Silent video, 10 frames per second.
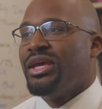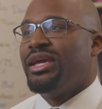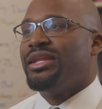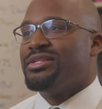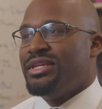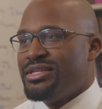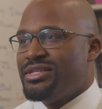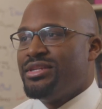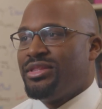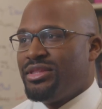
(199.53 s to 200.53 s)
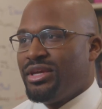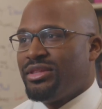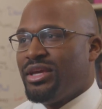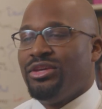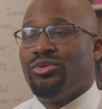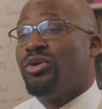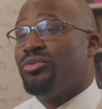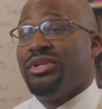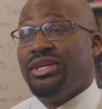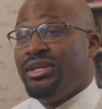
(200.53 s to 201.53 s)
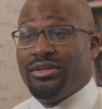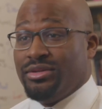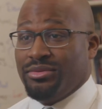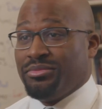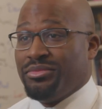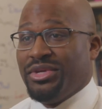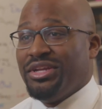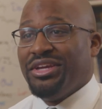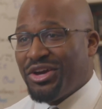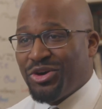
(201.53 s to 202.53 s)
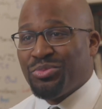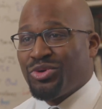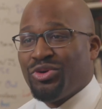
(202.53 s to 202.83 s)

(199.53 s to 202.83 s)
it is easy to think that you don't need any help,